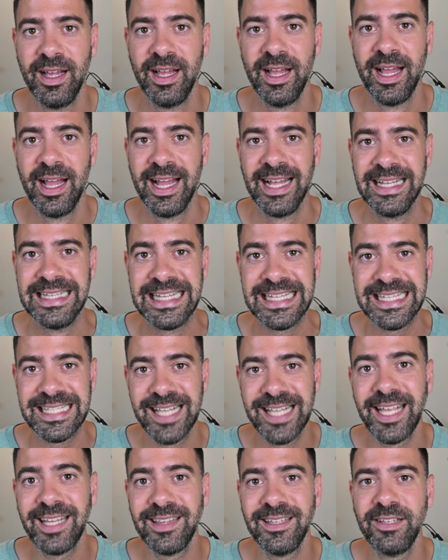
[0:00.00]
the
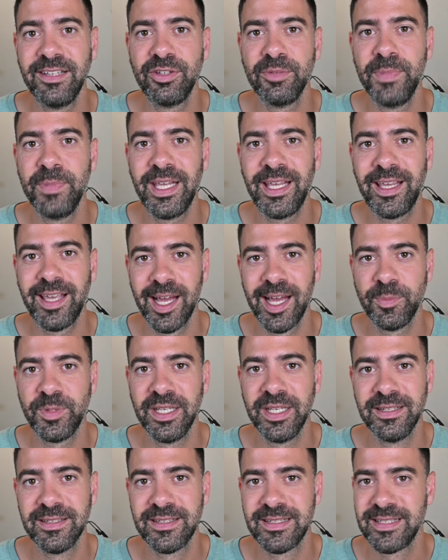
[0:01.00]
state needs to be kept
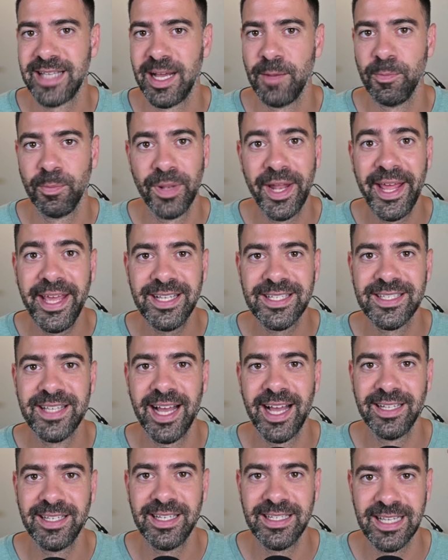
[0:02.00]
in some place
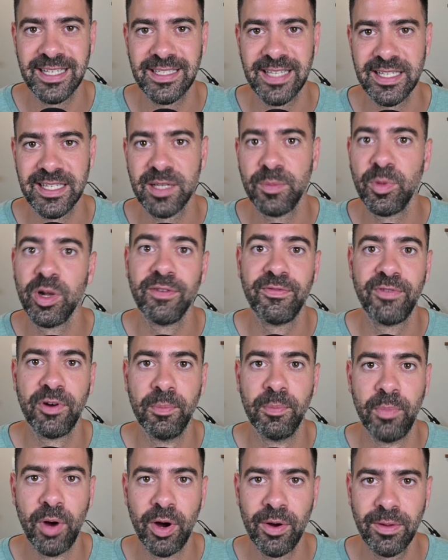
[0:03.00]
that is accessible for
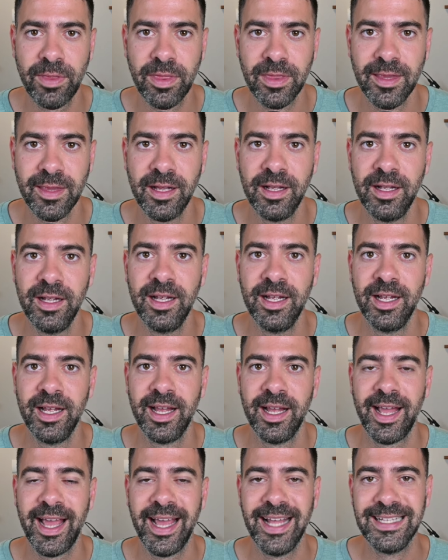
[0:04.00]
both.
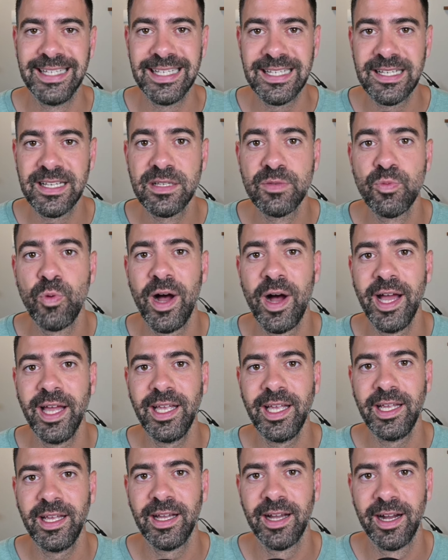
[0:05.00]
And this is
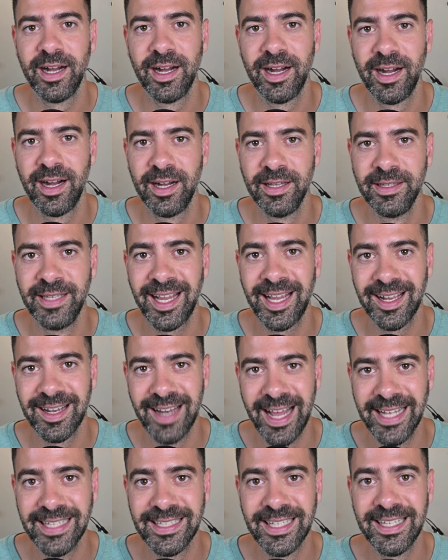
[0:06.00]
why the
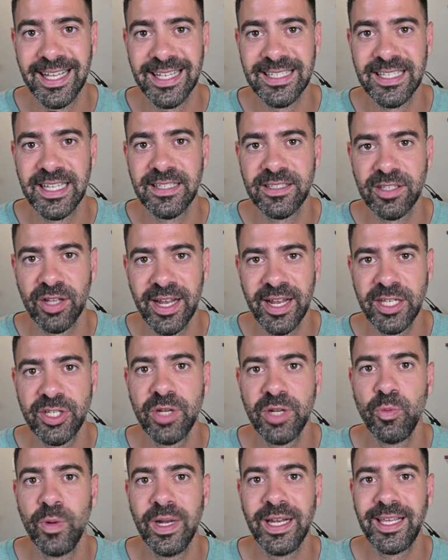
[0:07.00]
client that does the installation
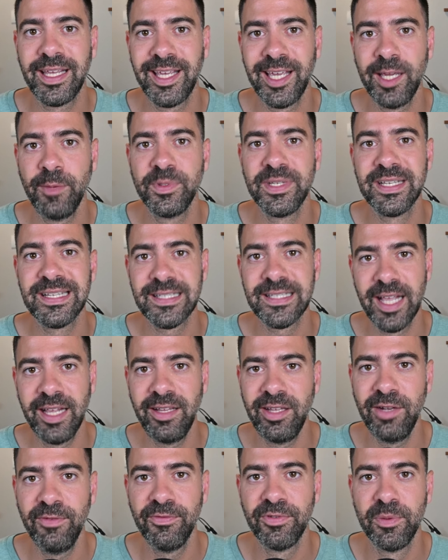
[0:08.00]
will keep the state
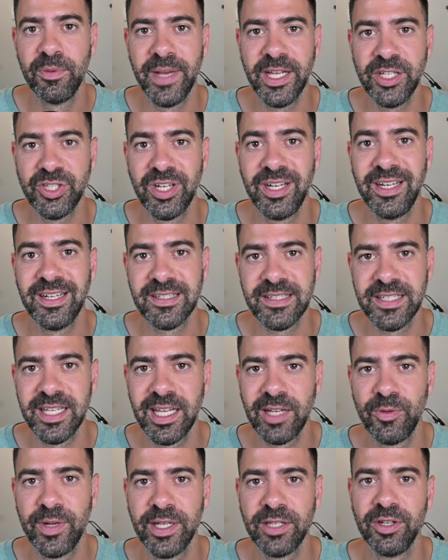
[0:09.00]
information in a
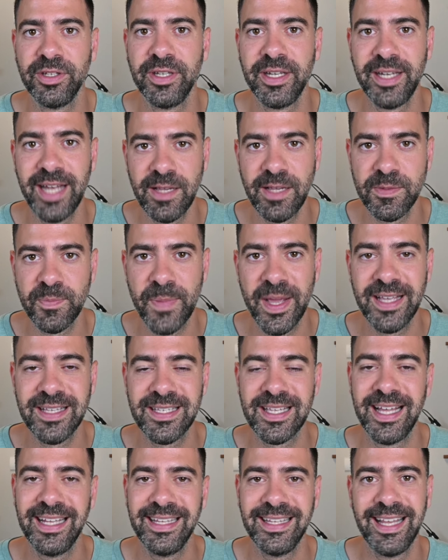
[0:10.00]
secret on the namespace,
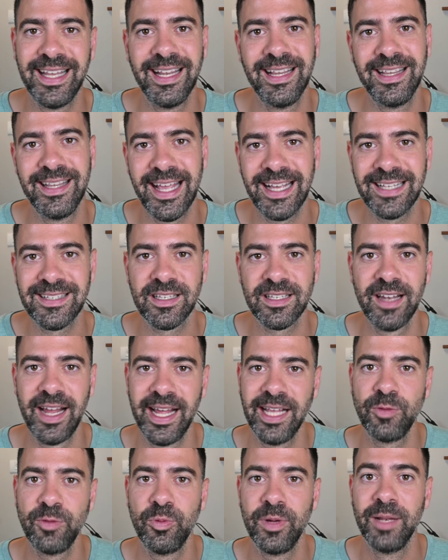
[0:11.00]
and the next
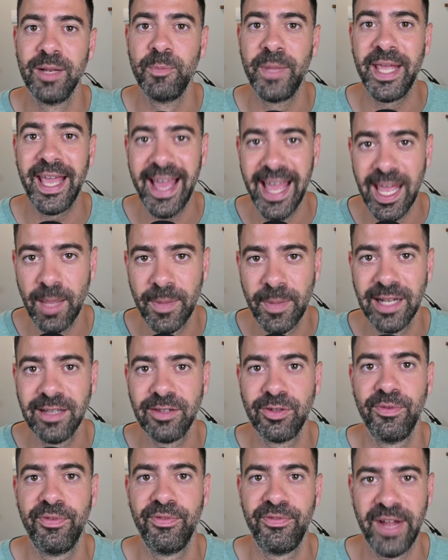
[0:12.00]
client will be able to
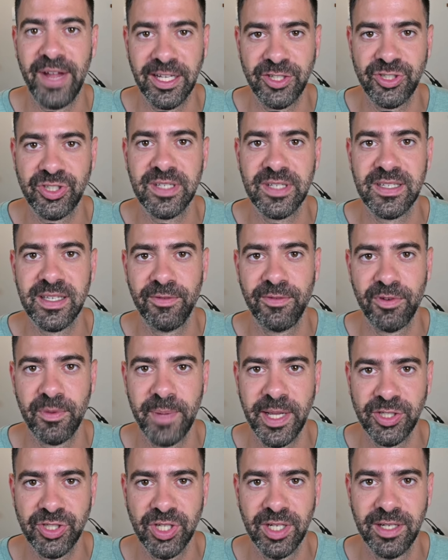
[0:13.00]
fetch this information.